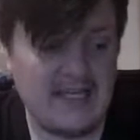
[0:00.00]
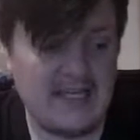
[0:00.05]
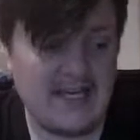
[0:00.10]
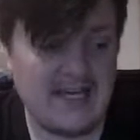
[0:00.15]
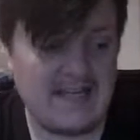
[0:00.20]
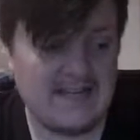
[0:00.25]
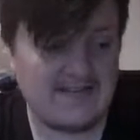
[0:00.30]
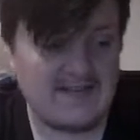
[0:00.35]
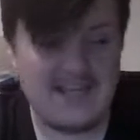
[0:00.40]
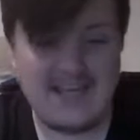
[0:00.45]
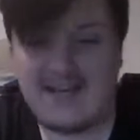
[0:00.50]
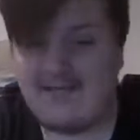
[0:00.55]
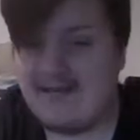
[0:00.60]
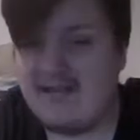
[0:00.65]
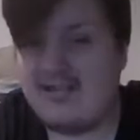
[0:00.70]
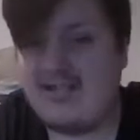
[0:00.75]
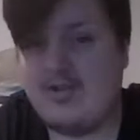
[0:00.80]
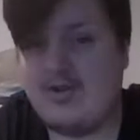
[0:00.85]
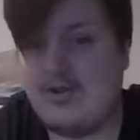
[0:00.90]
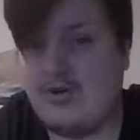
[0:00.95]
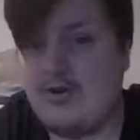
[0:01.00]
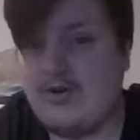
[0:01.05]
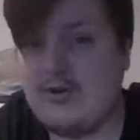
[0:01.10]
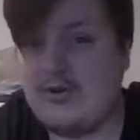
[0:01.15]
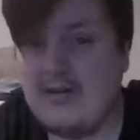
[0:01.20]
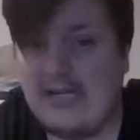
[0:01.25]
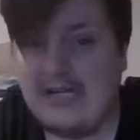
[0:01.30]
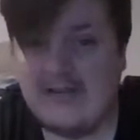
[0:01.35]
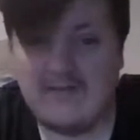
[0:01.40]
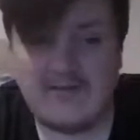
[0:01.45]
And yeah, it's short,
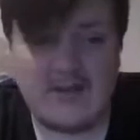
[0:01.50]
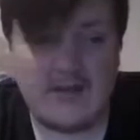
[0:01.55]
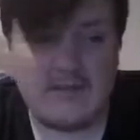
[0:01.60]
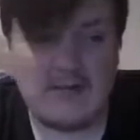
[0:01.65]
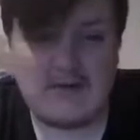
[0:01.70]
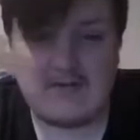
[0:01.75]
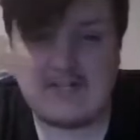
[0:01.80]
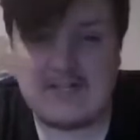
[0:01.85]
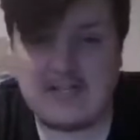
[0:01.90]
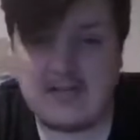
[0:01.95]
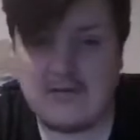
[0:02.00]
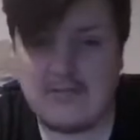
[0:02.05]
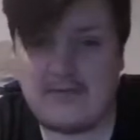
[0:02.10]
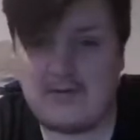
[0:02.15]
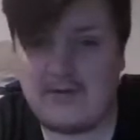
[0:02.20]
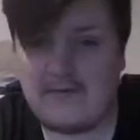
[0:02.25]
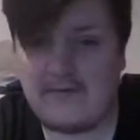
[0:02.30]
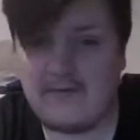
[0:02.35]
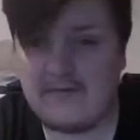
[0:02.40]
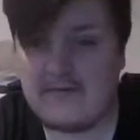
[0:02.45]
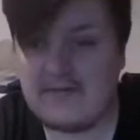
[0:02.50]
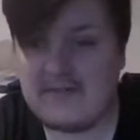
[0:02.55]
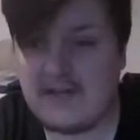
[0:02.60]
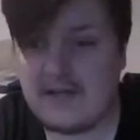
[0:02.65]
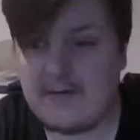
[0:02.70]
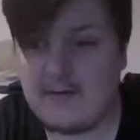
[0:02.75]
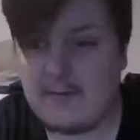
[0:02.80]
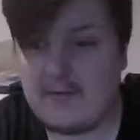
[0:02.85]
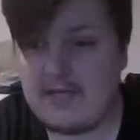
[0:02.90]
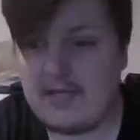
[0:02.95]
so it won't take up enough of your
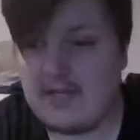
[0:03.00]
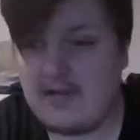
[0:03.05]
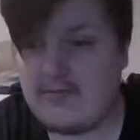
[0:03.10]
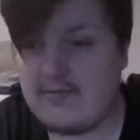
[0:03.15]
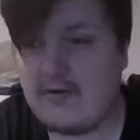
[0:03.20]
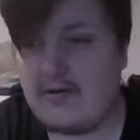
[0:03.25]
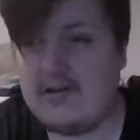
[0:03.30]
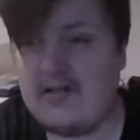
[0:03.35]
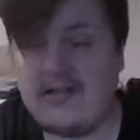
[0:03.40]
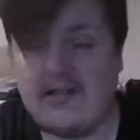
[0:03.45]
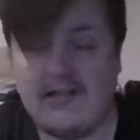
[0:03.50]
time. I mean, you could probably